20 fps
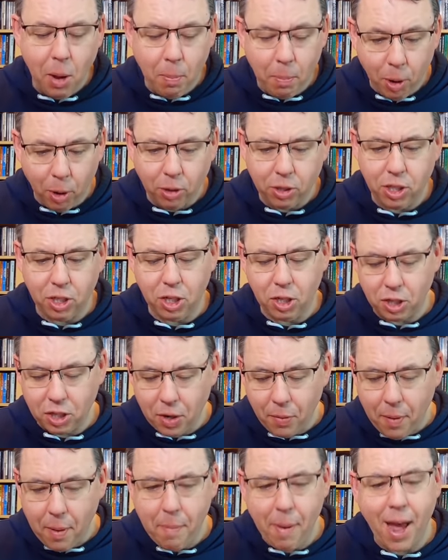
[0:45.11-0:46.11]
but
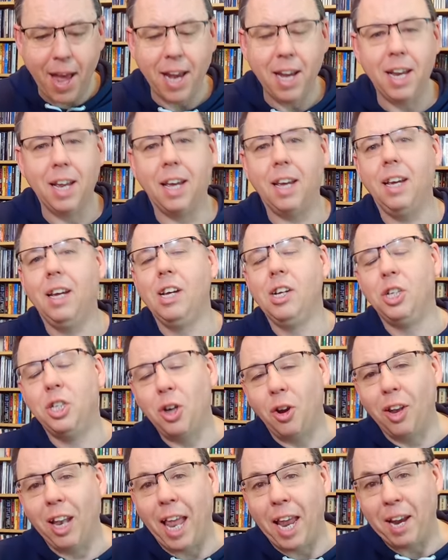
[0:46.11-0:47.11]
just a reminder,
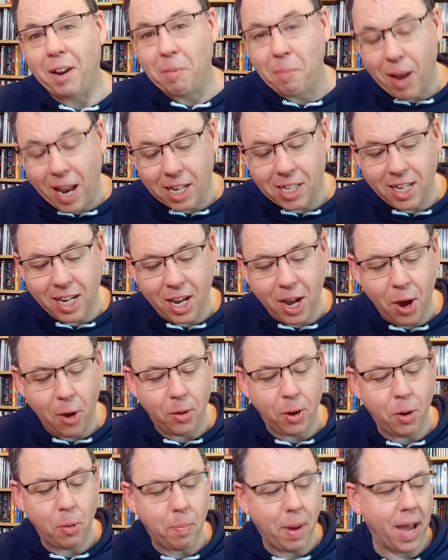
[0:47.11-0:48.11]
John Lennon Plastic
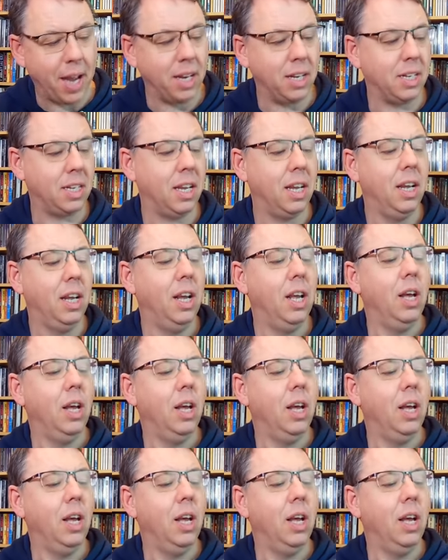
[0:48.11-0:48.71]
Ono Band,